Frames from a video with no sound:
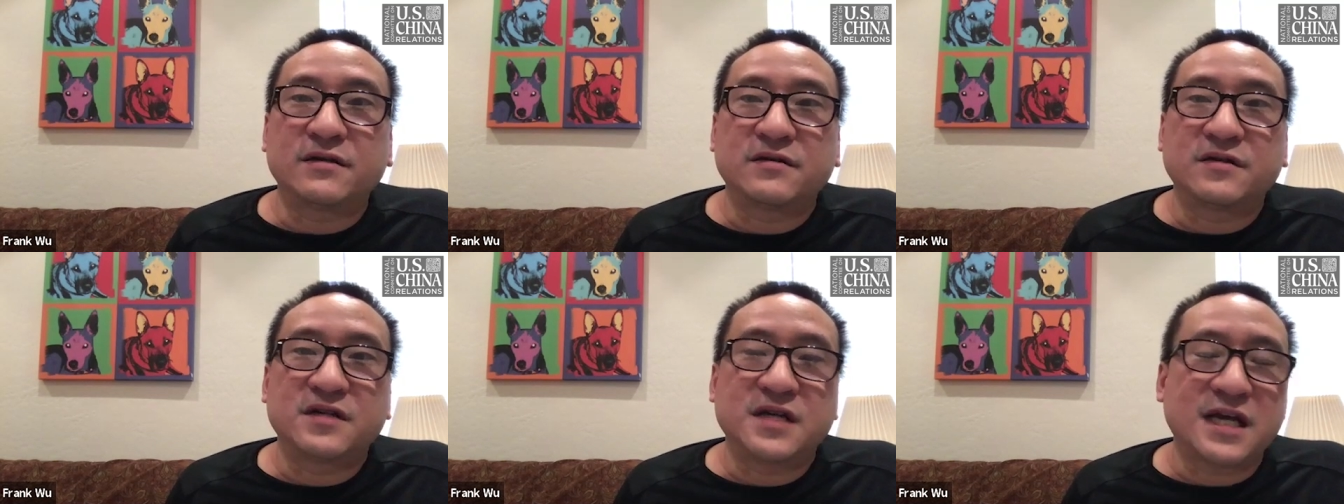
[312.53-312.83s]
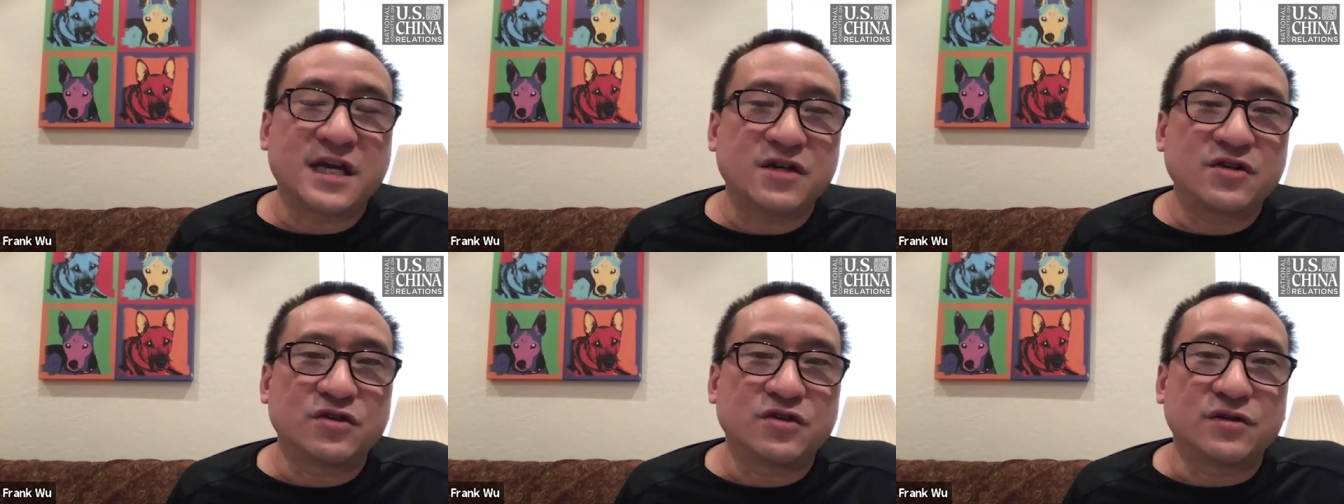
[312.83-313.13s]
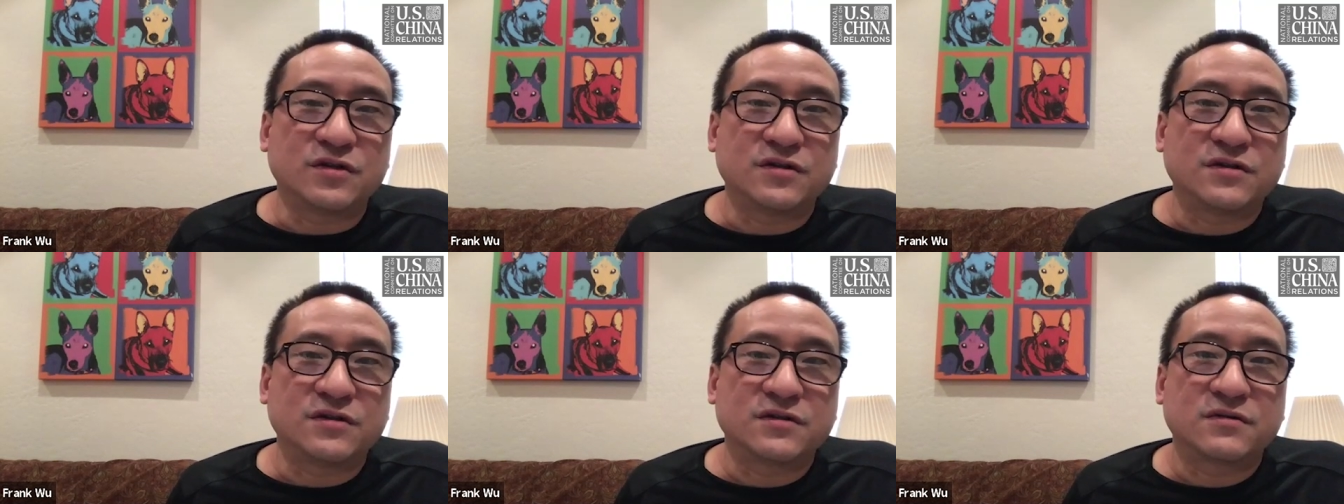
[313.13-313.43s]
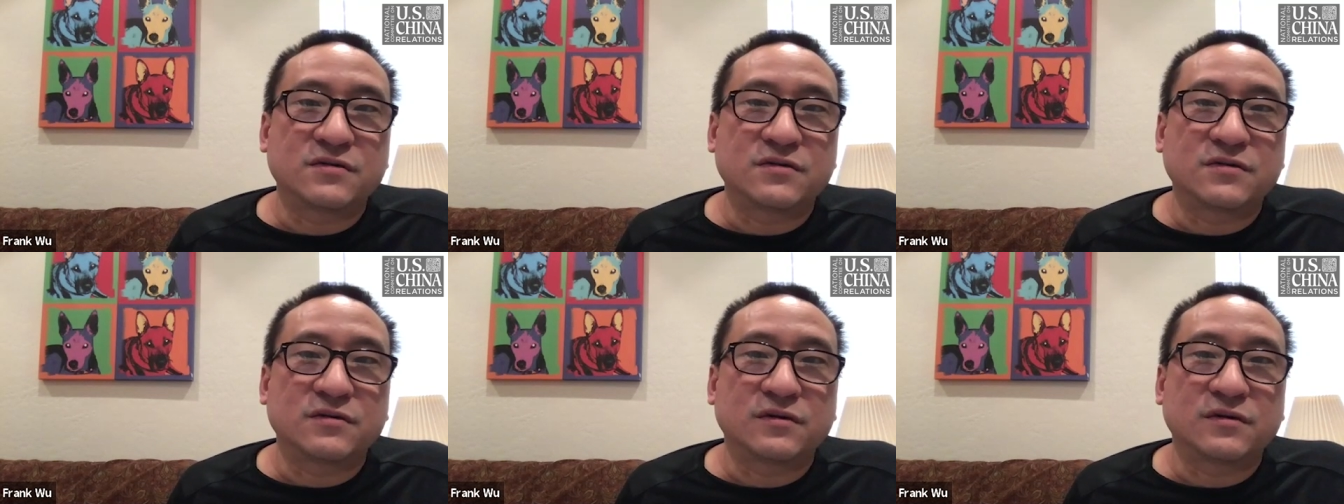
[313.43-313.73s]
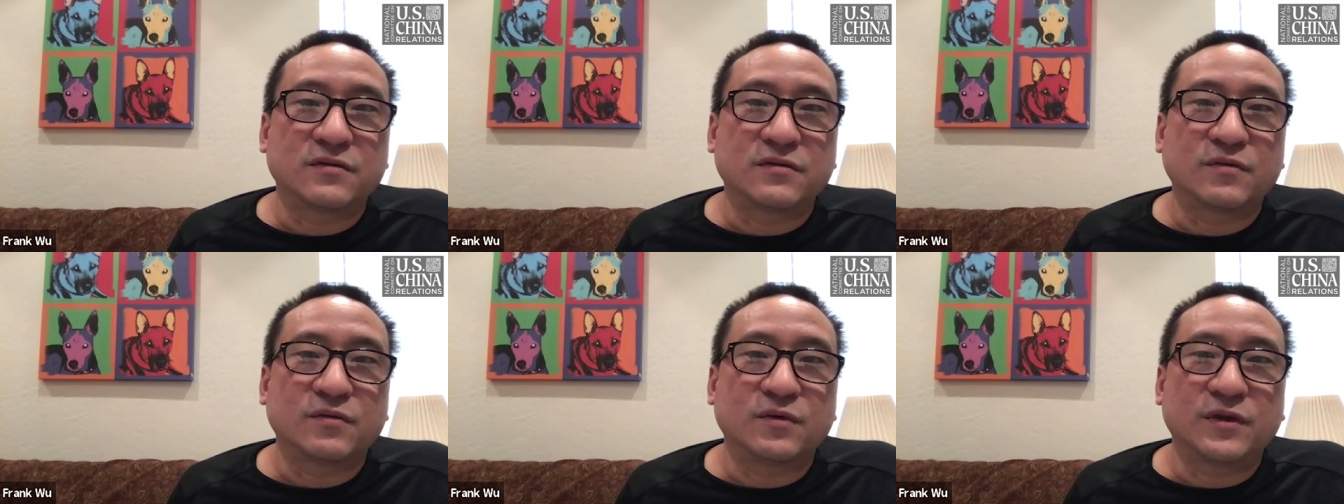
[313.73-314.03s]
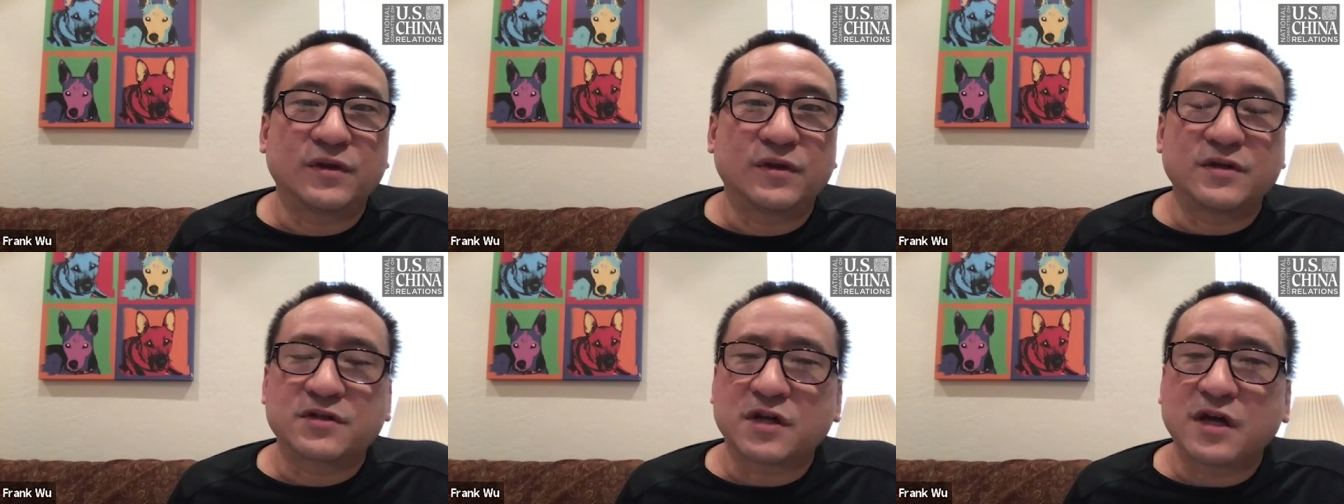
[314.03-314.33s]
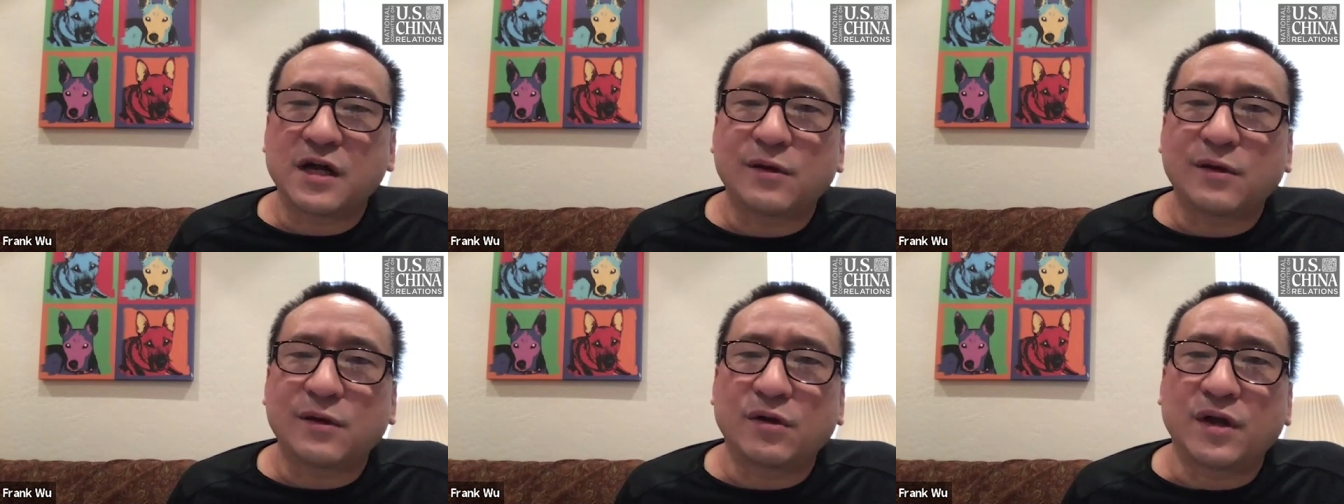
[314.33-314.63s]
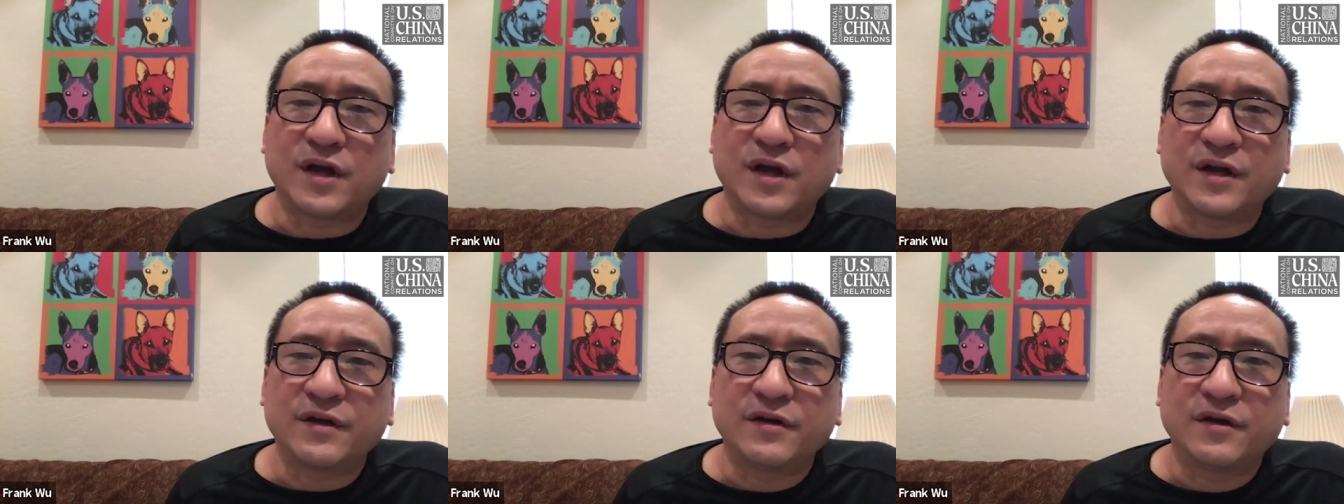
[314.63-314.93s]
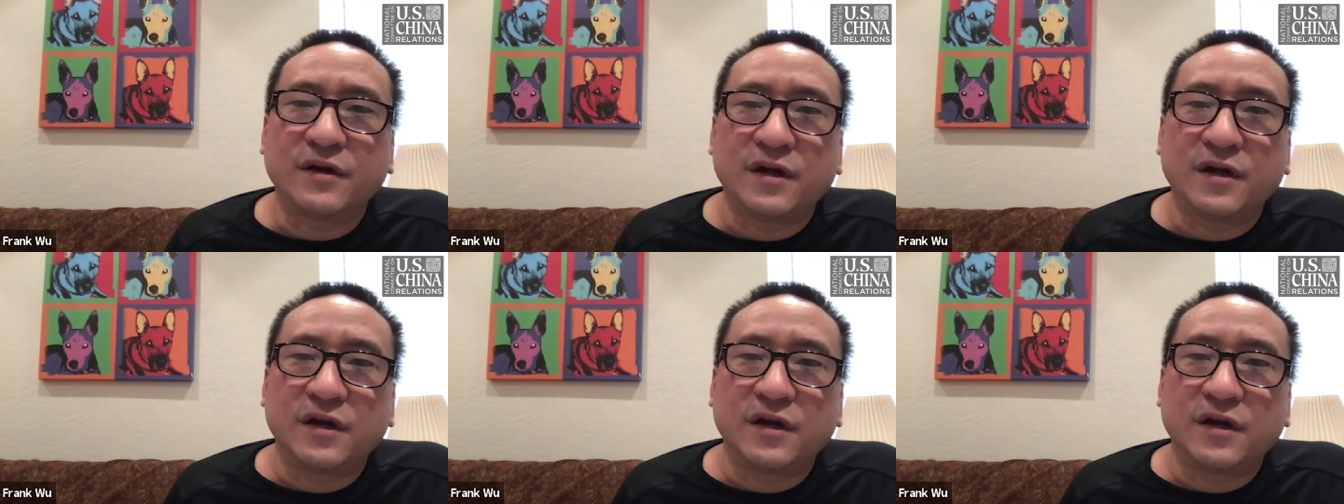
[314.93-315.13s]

tensions with this color line.